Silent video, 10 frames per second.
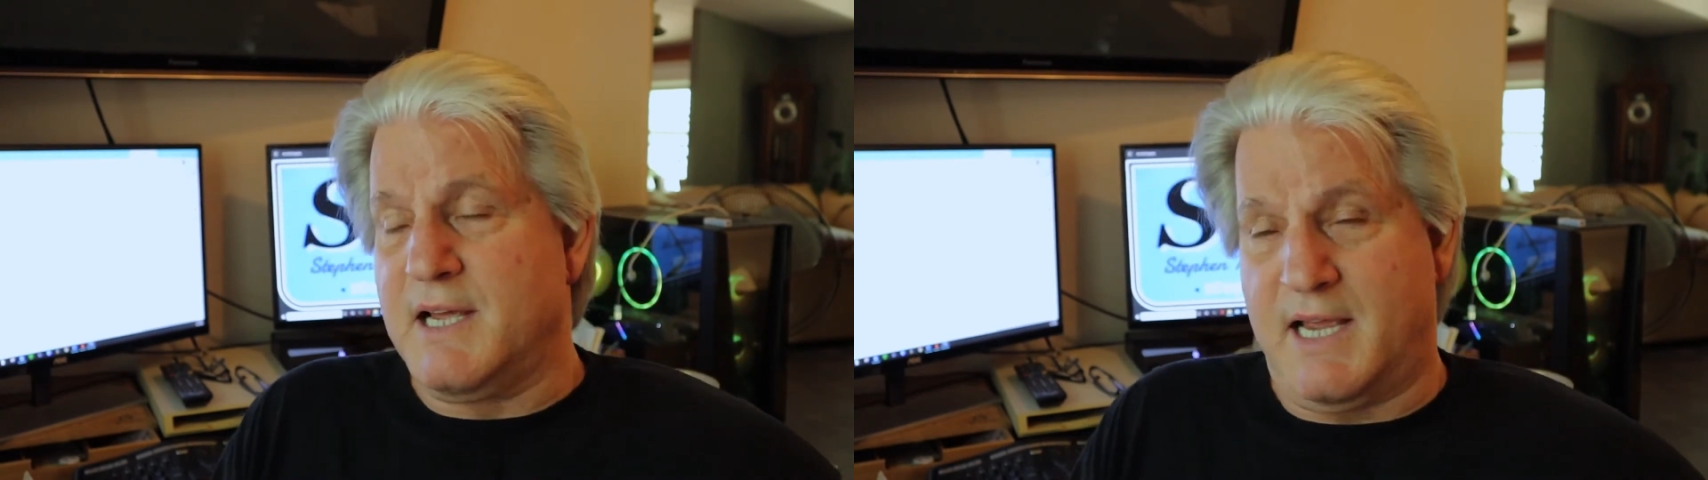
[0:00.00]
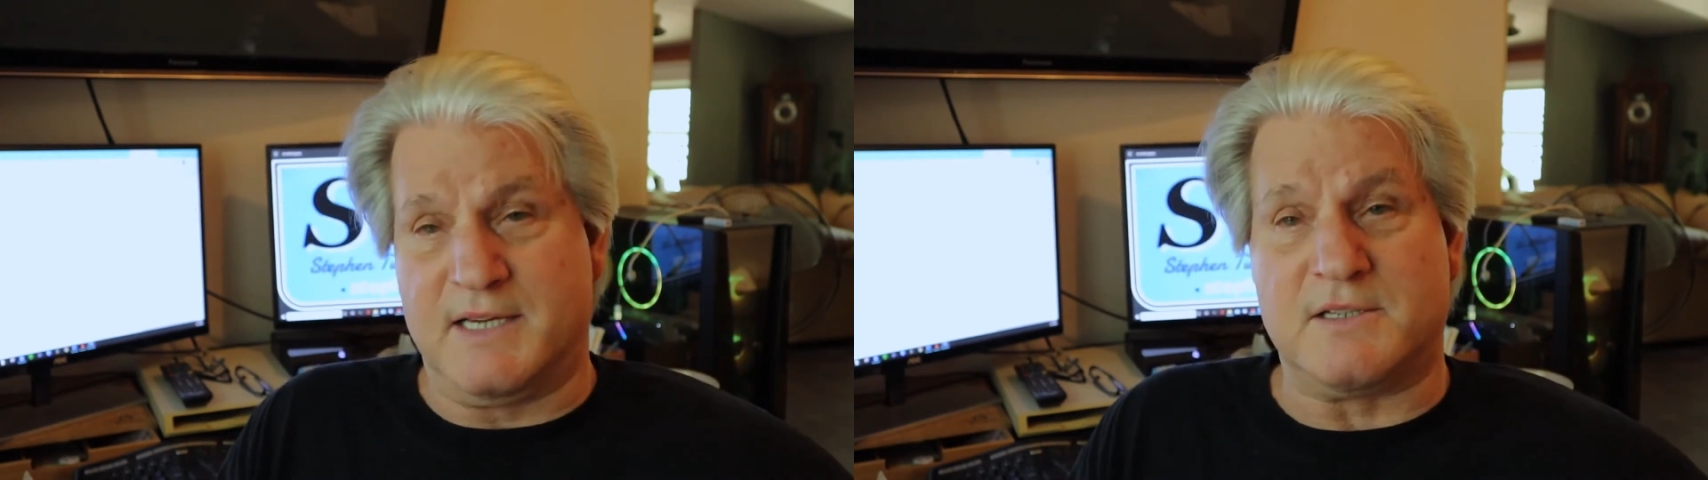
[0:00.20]

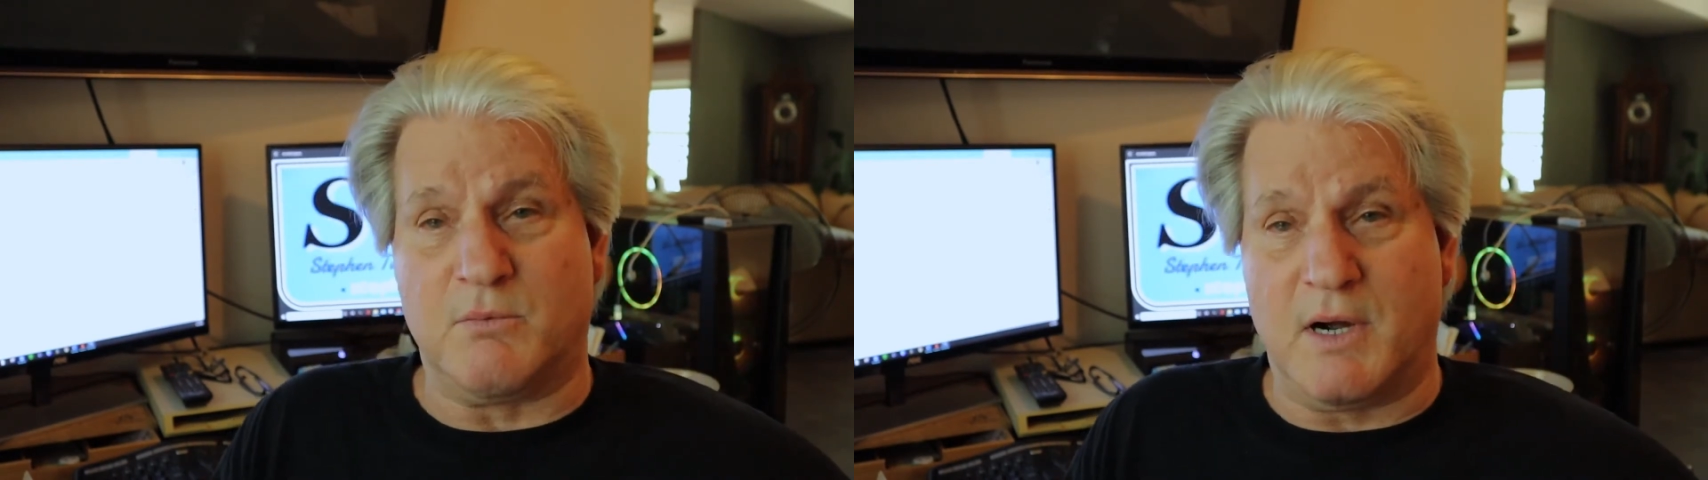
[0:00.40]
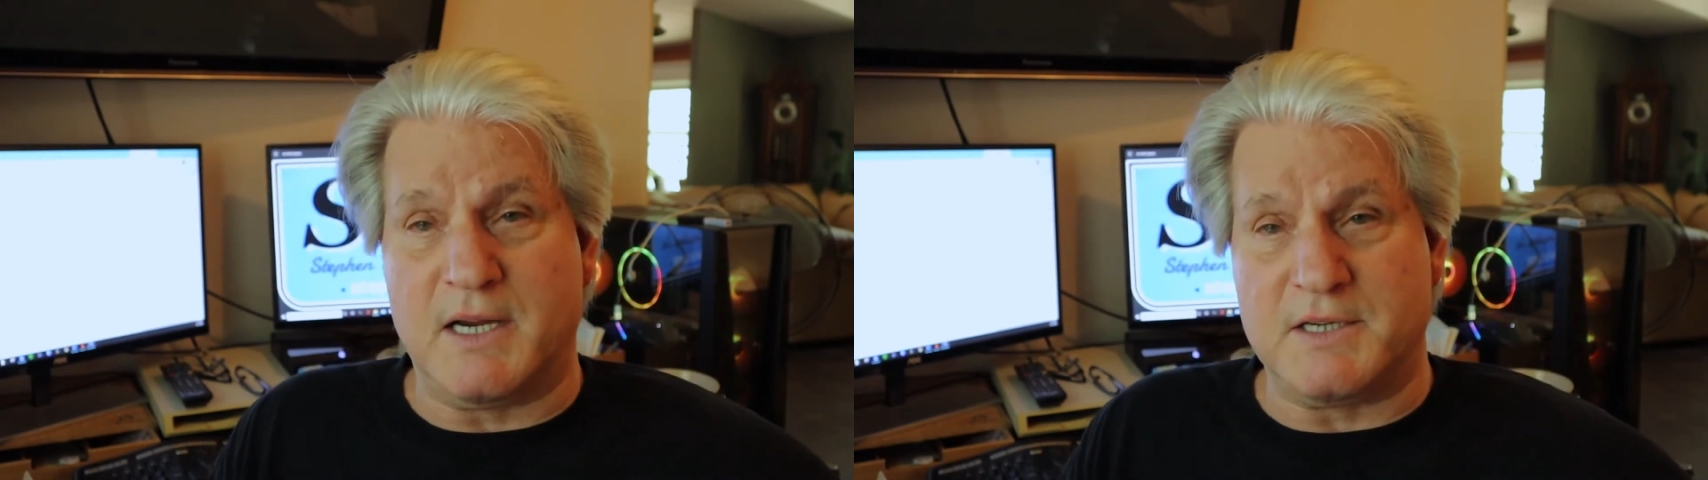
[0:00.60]
as to
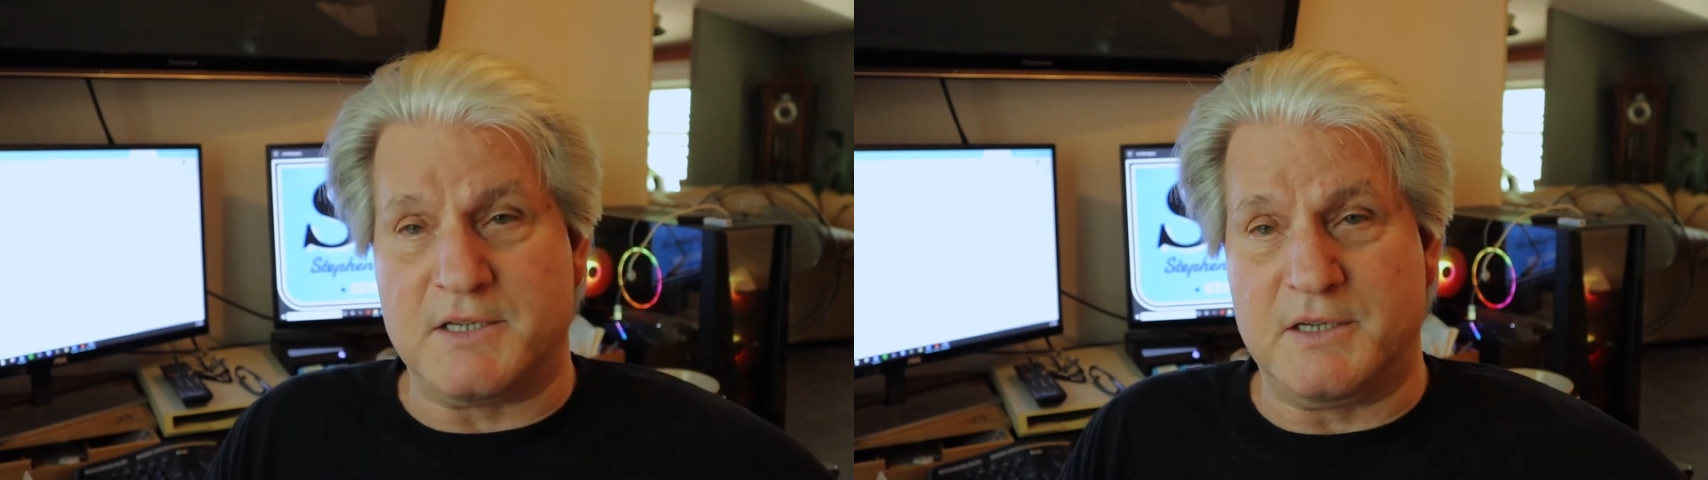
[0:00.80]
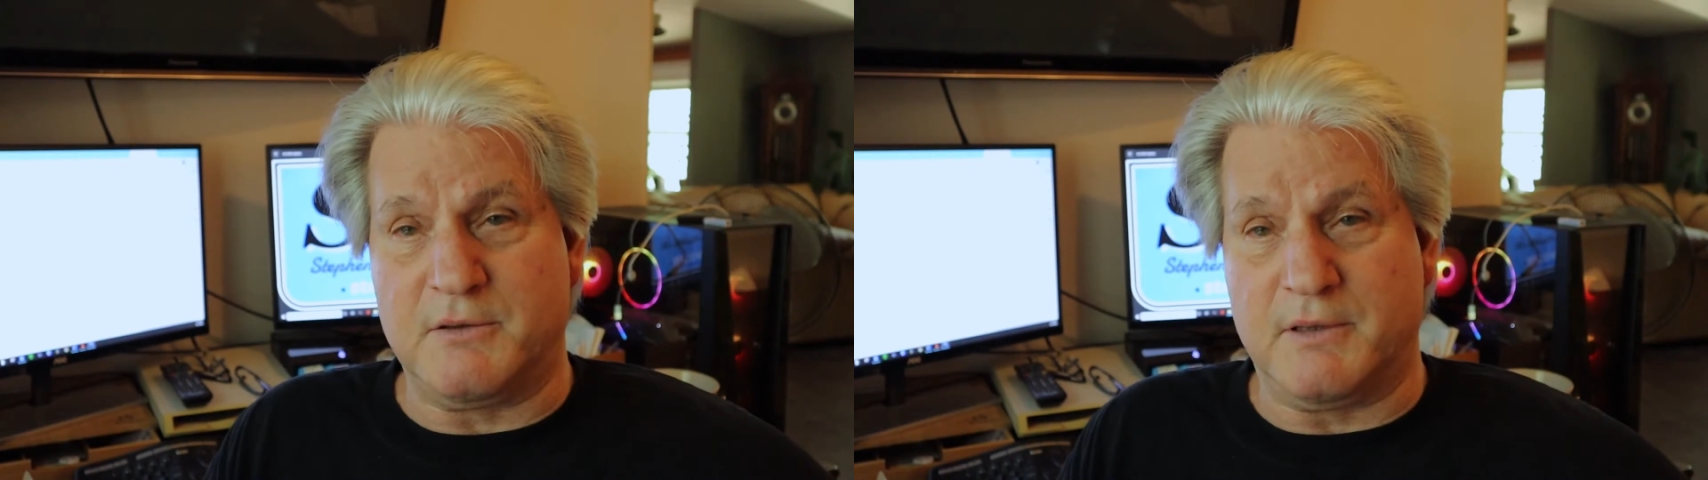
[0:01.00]
why you
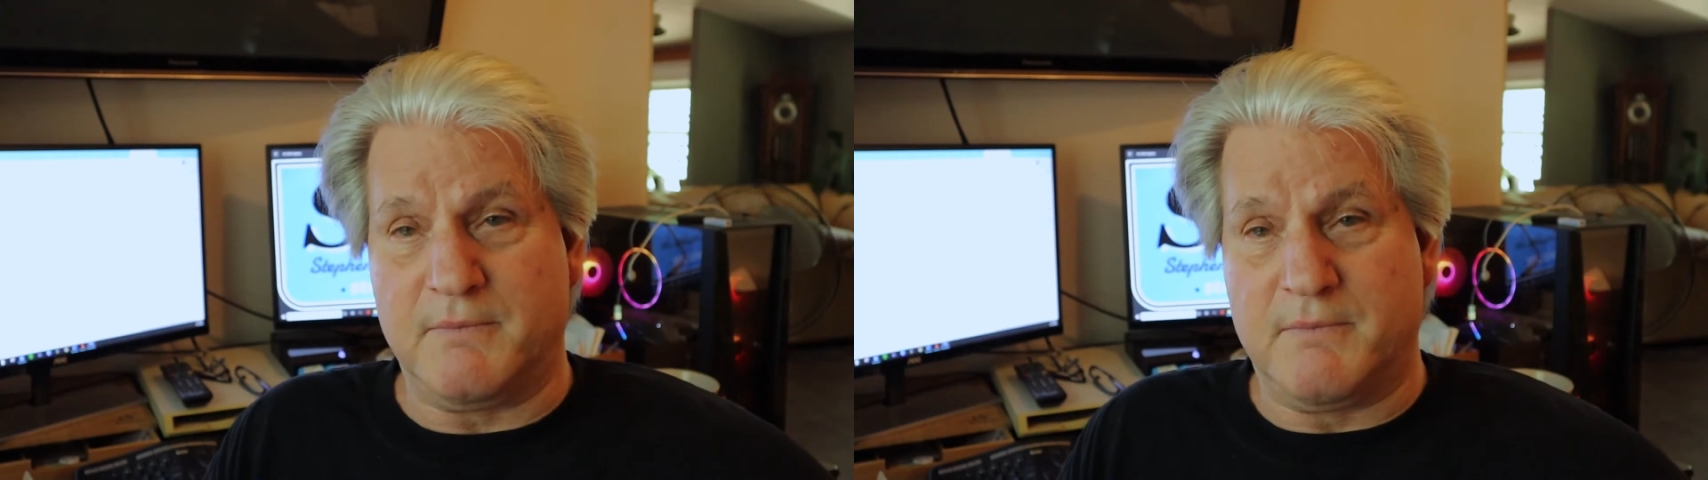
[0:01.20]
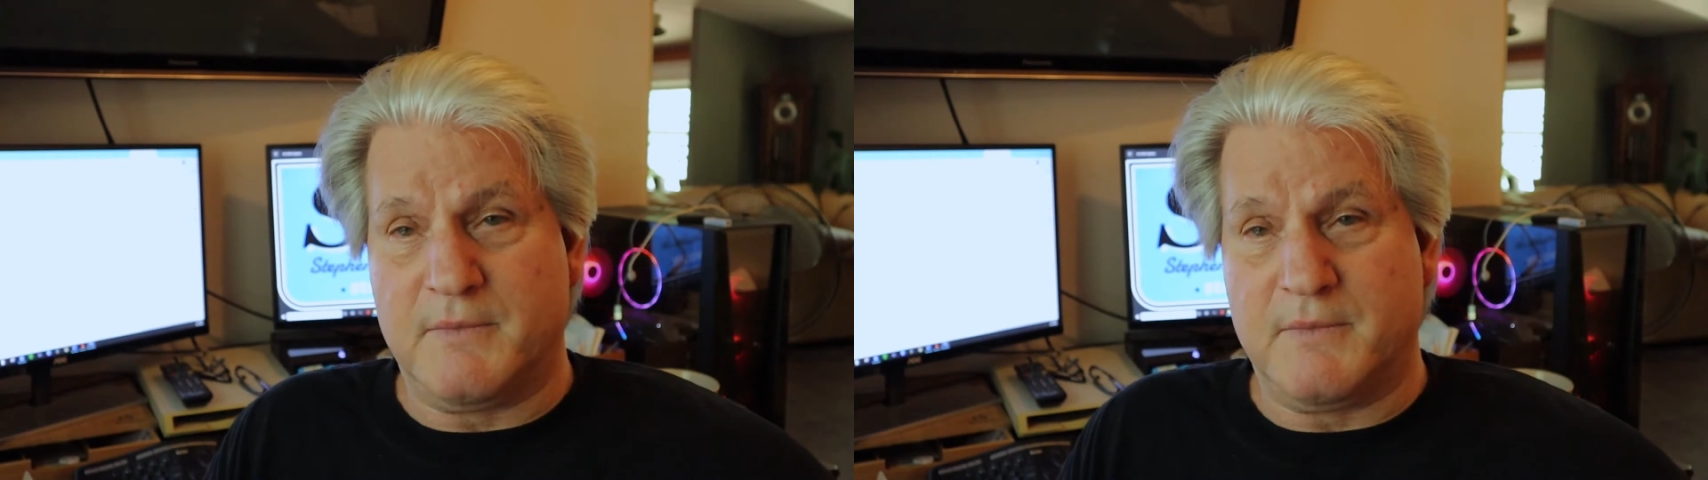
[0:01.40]
should do it.